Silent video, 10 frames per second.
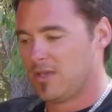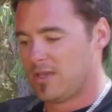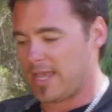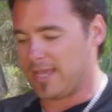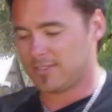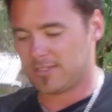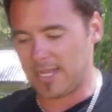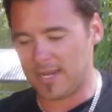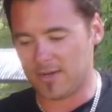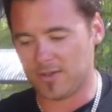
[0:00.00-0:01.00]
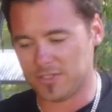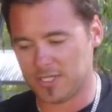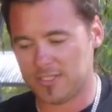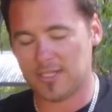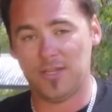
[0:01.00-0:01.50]
As standard on the
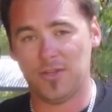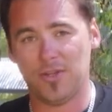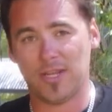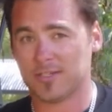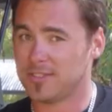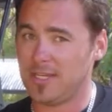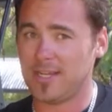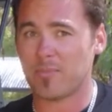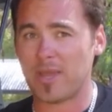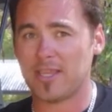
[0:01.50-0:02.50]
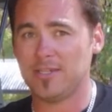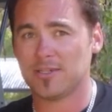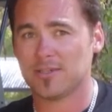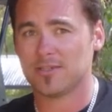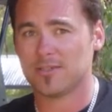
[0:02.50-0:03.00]
GTU, you get a C-deck package,
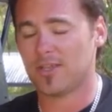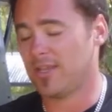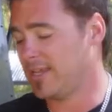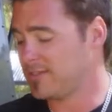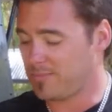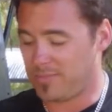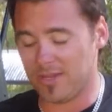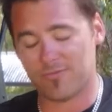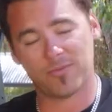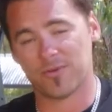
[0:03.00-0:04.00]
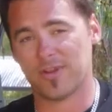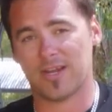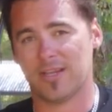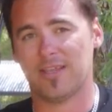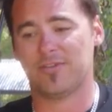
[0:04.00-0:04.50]
so you get to pick from around
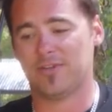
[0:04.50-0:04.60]
11